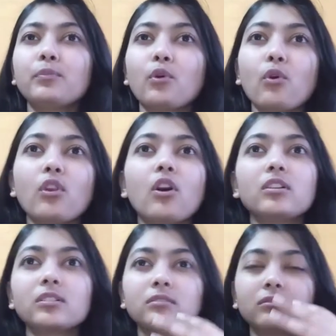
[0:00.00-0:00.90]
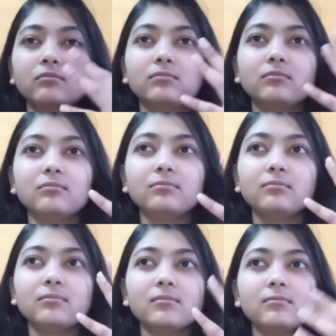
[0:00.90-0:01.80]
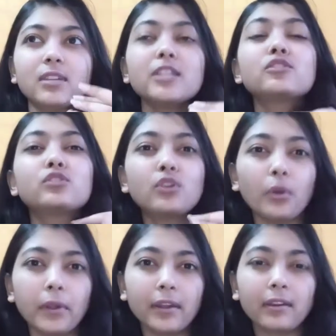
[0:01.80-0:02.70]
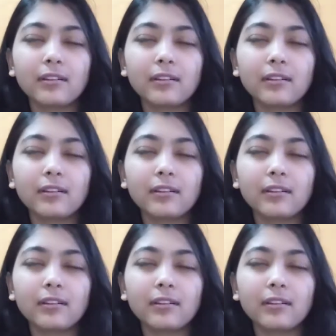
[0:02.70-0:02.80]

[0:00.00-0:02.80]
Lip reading: prologue is good.